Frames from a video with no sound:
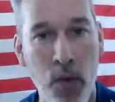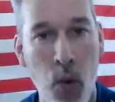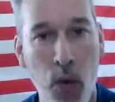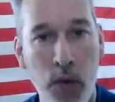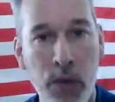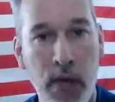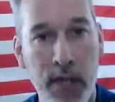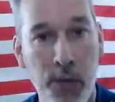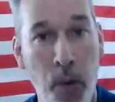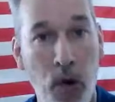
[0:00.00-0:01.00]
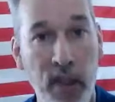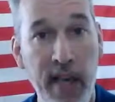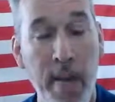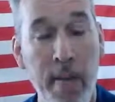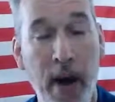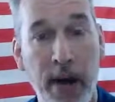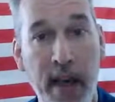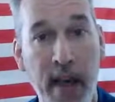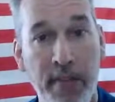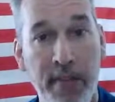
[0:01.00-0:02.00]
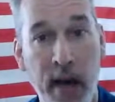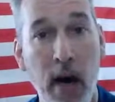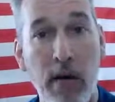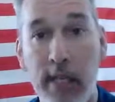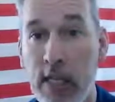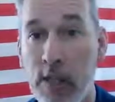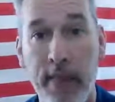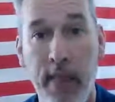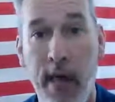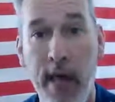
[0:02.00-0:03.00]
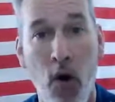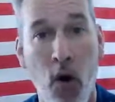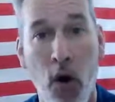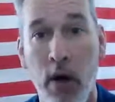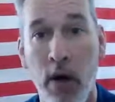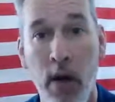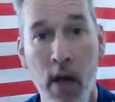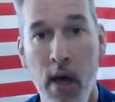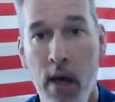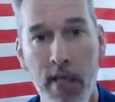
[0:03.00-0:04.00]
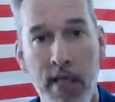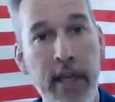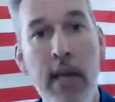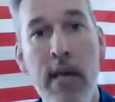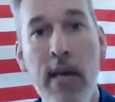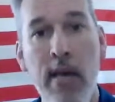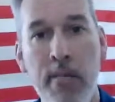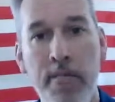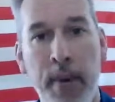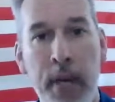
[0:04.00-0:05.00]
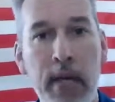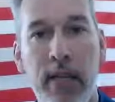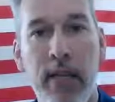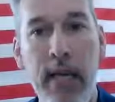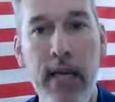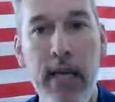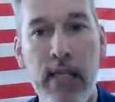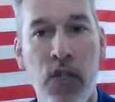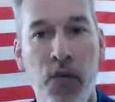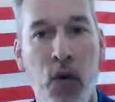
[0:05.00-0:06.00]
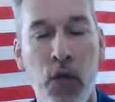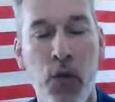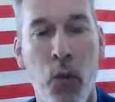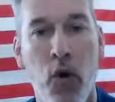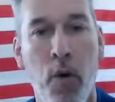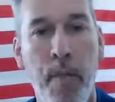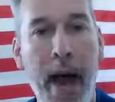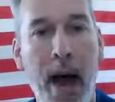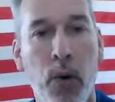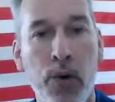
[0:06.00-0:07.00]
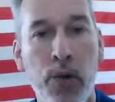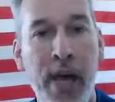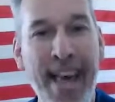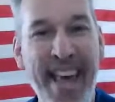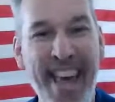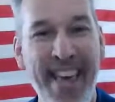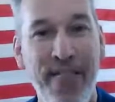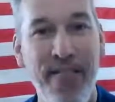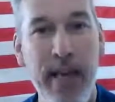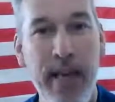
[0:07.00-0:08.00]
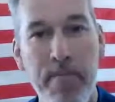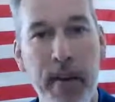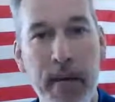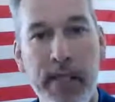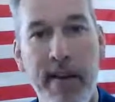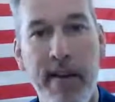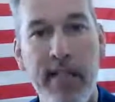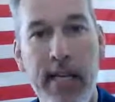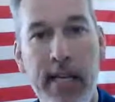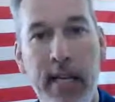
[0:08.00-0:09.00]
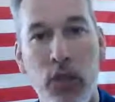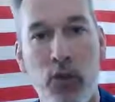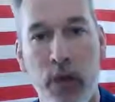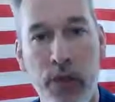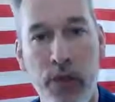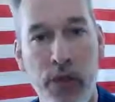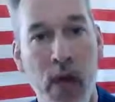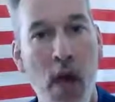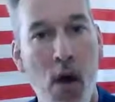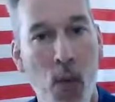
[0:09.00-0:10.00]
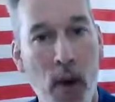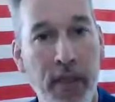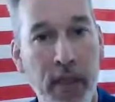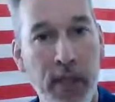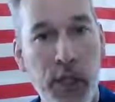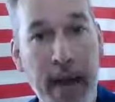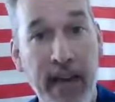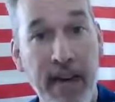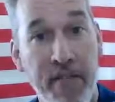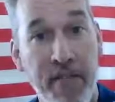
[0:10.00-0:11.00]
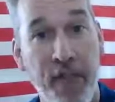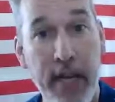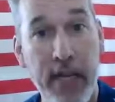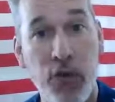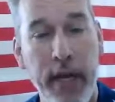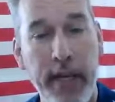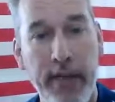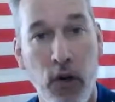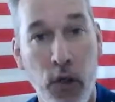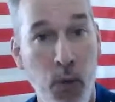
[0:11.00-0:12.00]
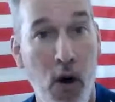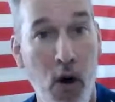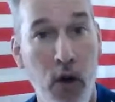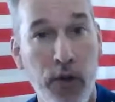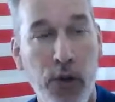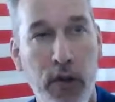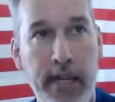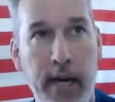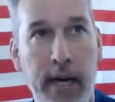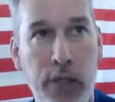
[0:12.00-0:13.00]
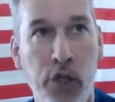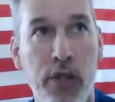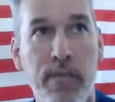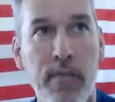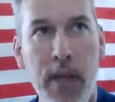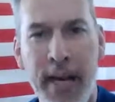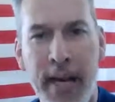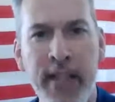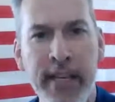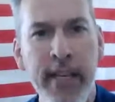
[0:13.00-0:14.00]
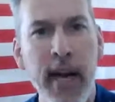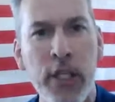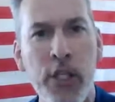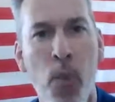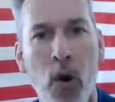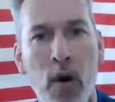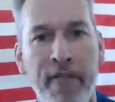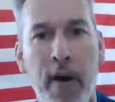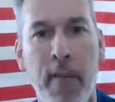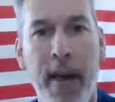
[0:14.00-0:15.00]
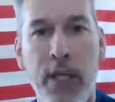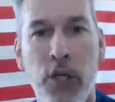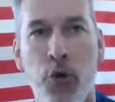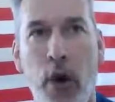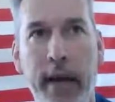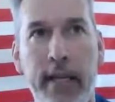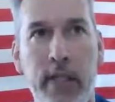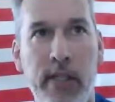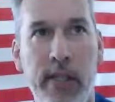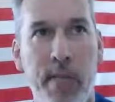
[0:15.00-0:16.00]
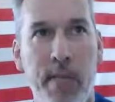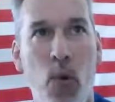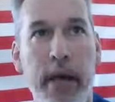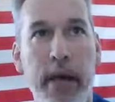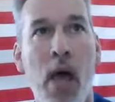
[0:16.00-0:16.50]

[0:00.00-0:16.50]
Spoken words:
of course, as part of the empire, they have the colonies, but they are the bee's knees as far as world powers in the mid-1700s, with Spain and France right there as well, also the Dutch, and the Dutch more from a trading standpoint.